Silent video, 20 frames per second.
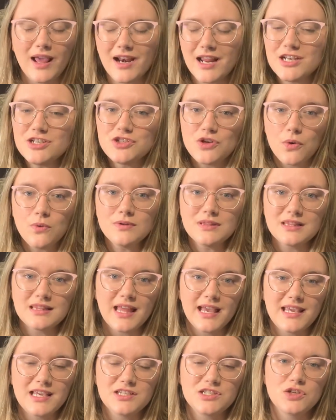And I don't
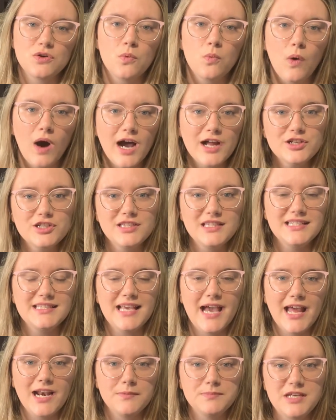like to watch these
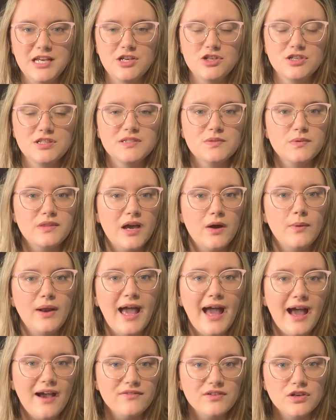adaptations without
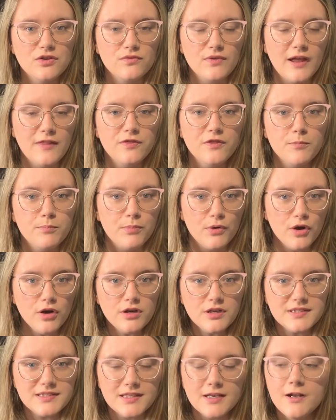having read the
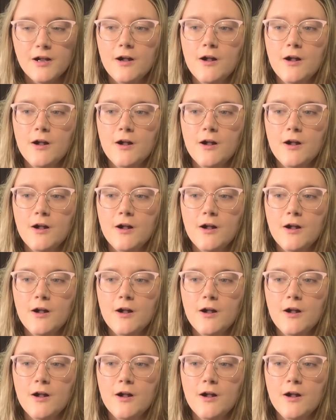books.